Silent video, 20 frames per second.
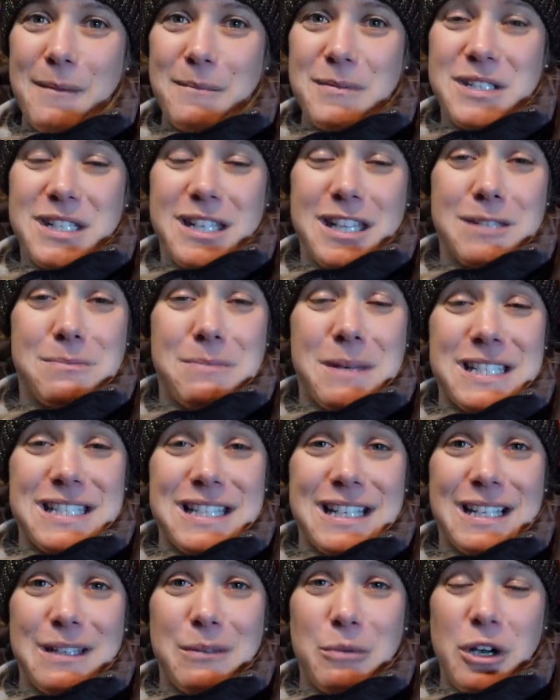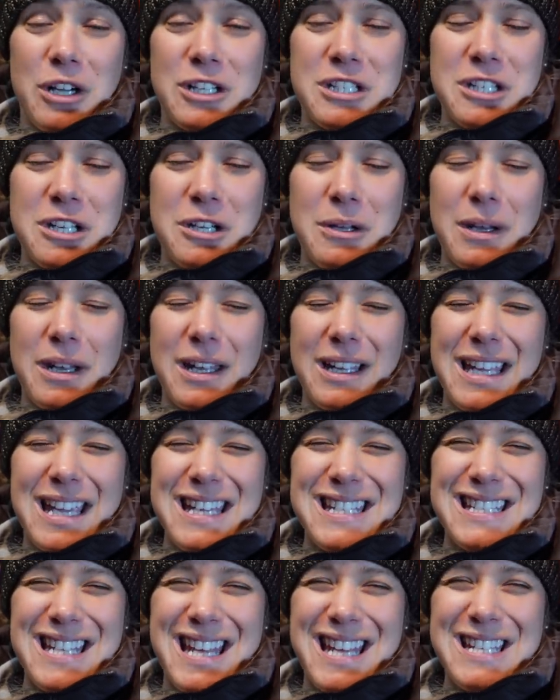So that's basically what I do, and I
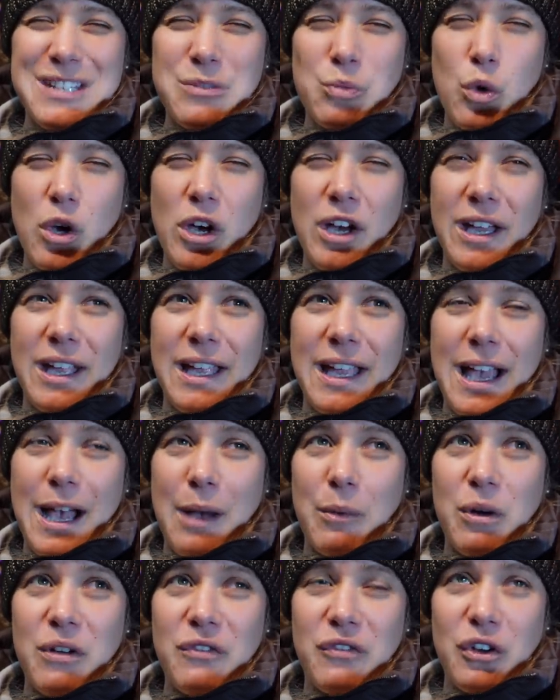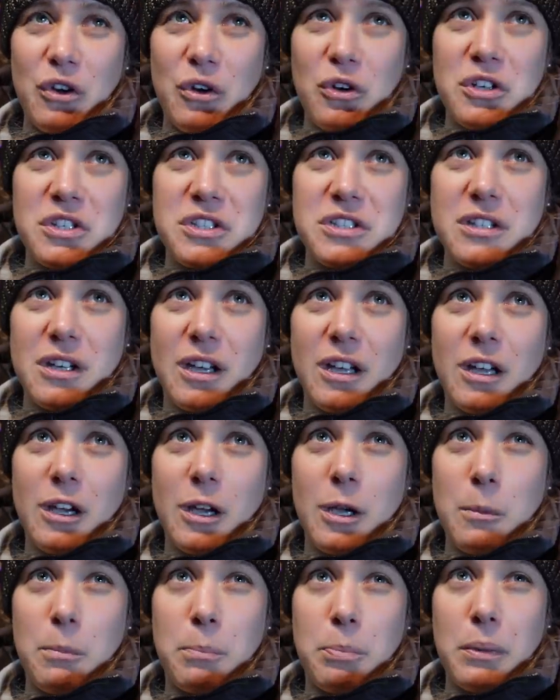guess that is why our vlogs, I
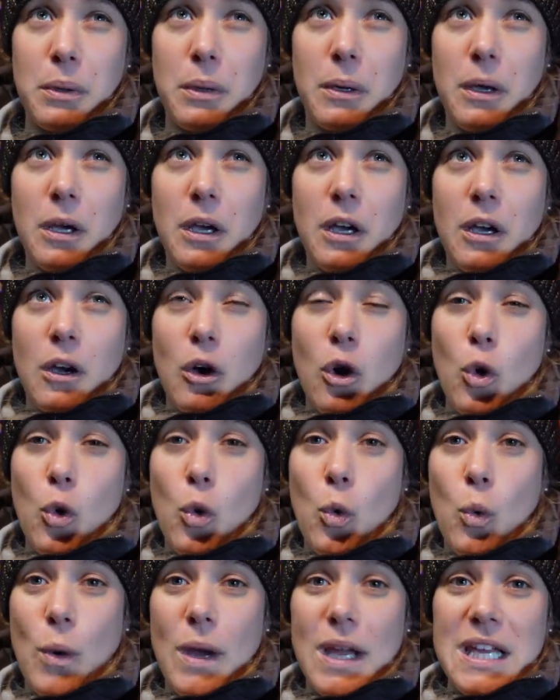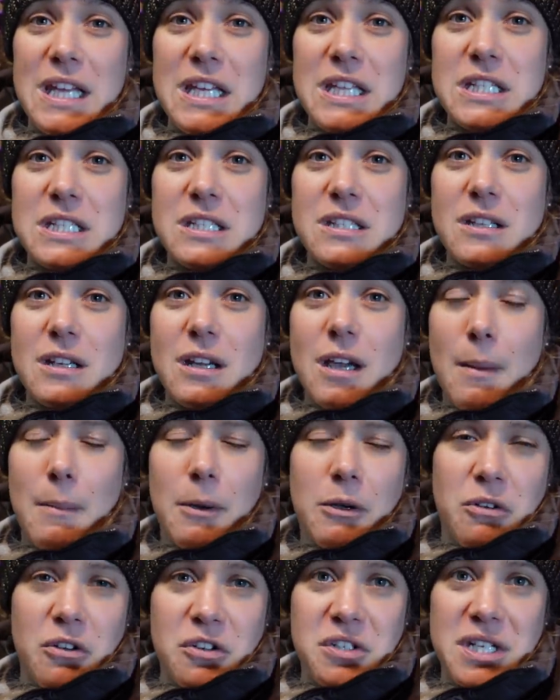hope, always come
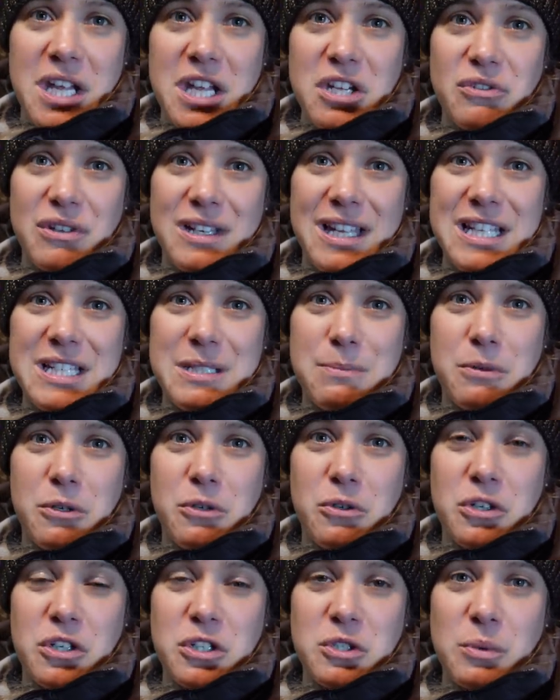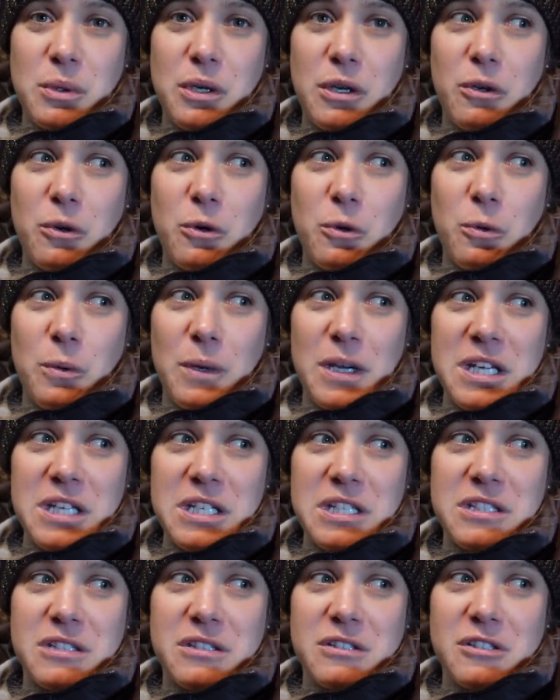across as relatable, because we're
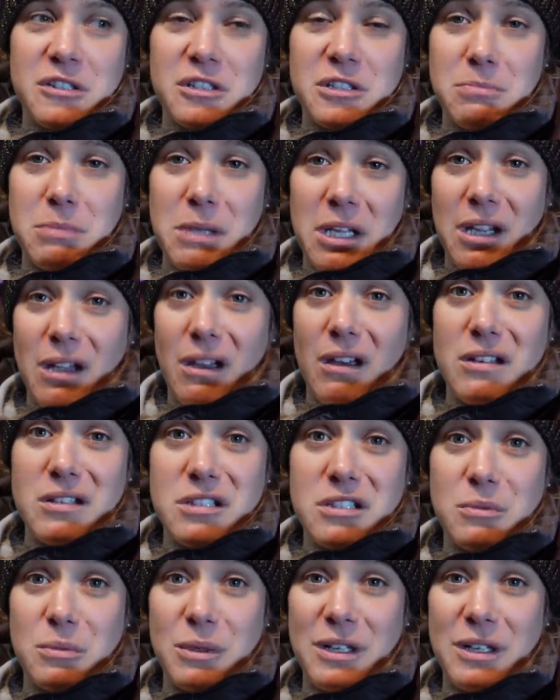always just being us.